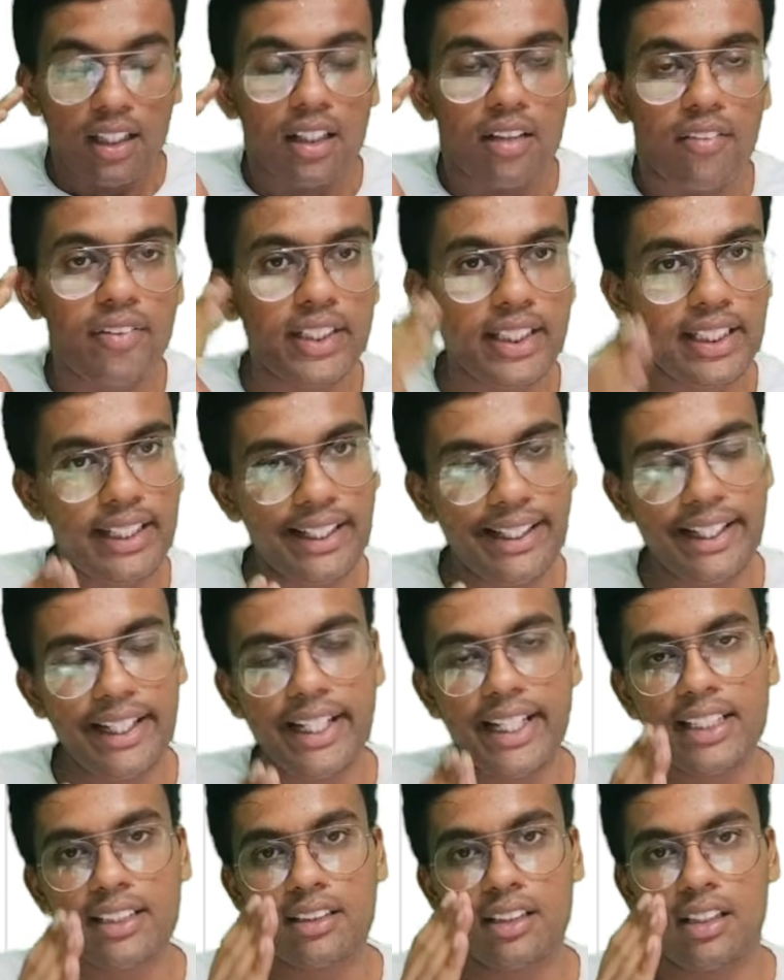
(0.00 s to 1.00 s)
Within 80
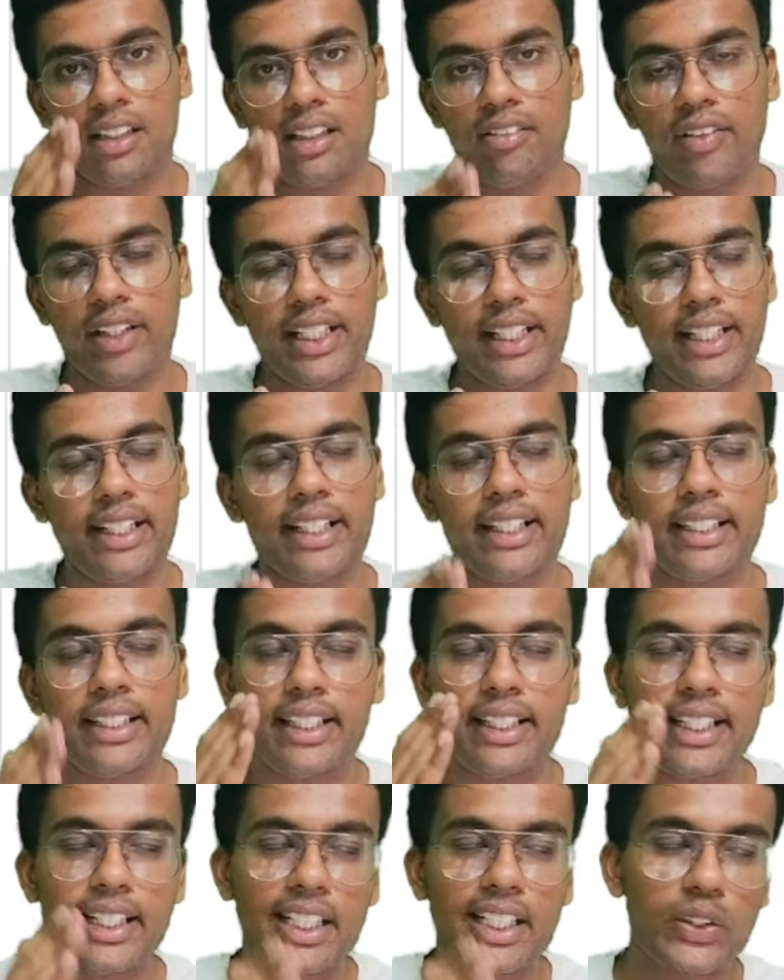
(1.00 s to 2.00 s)
days,
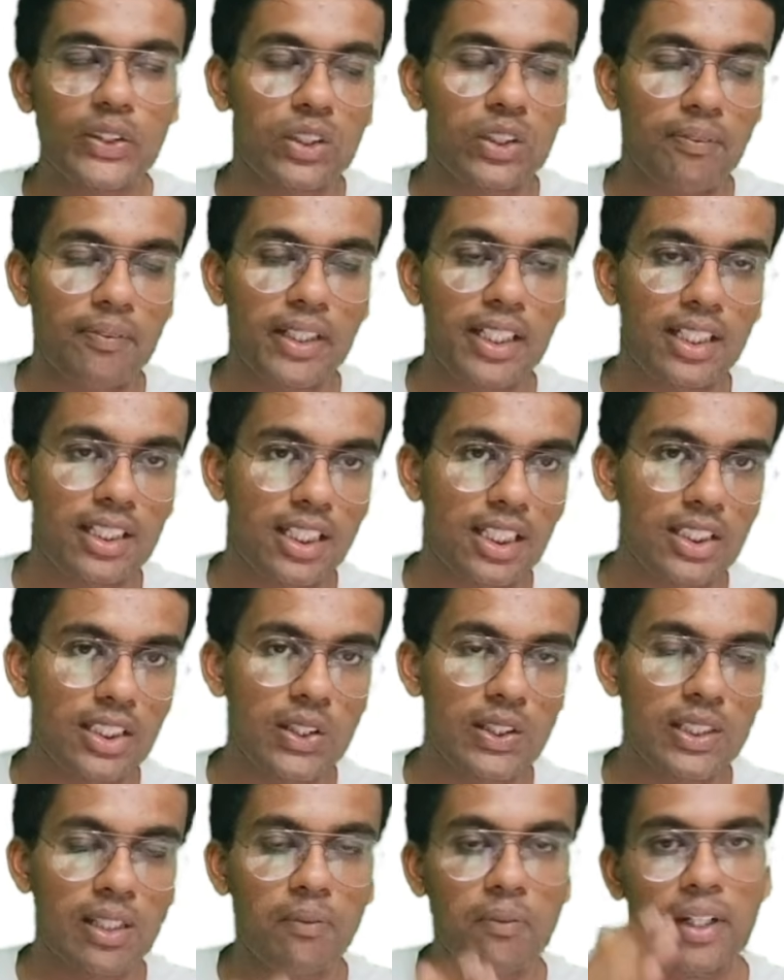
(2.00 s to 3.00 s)
180 days you submitted the
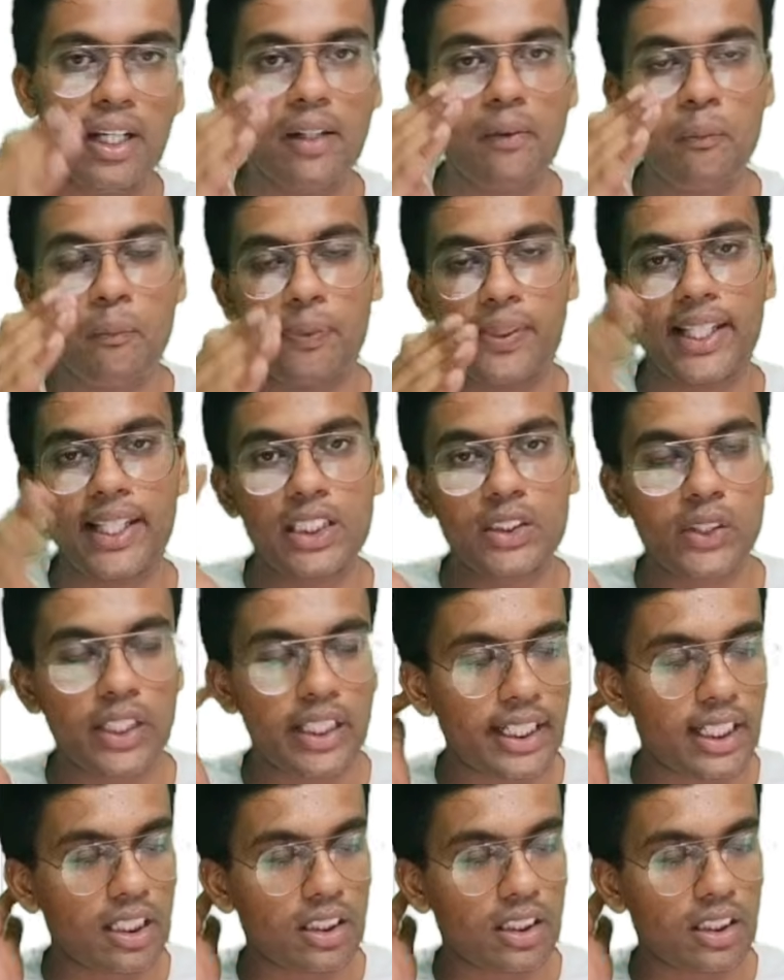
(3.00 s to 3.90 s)
resolution plan, the adjudicating